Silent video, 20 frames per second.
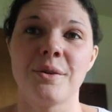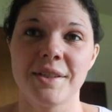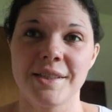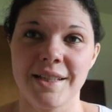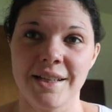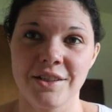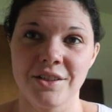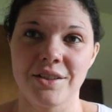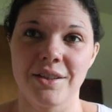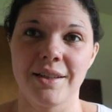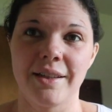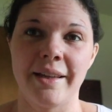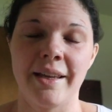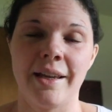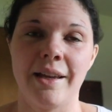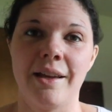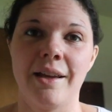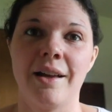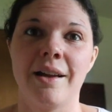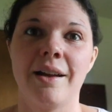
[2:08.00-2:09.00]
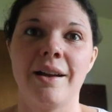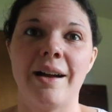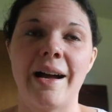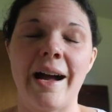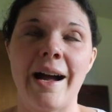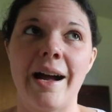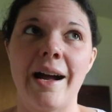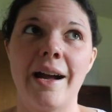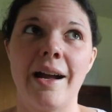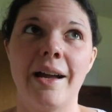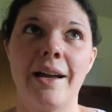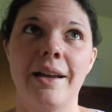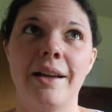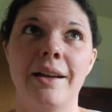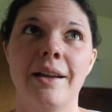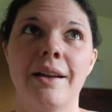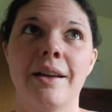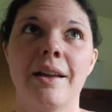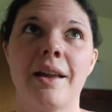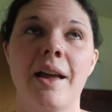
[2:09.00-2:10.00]
essentially,
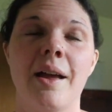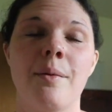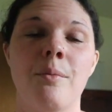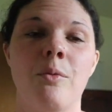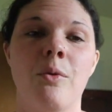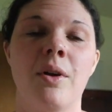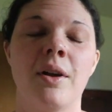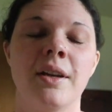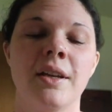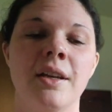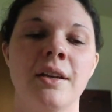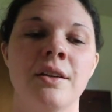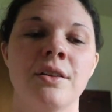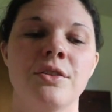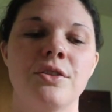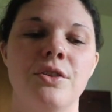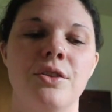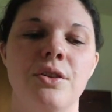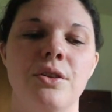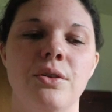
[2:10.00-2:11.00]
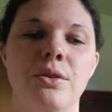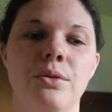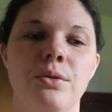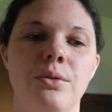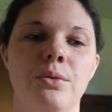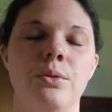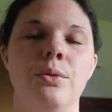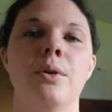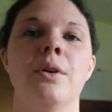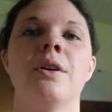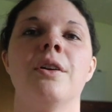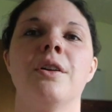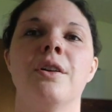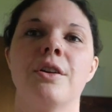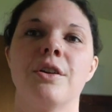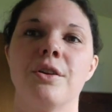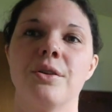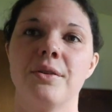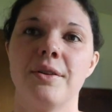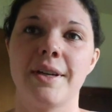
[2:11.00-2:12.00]
I am wanting to
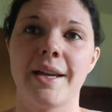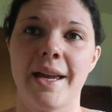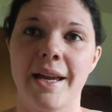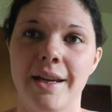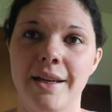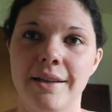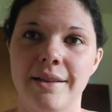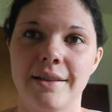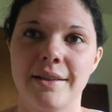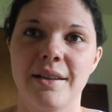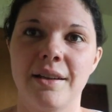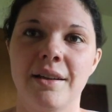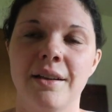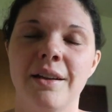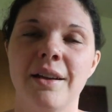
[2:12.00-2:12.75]
create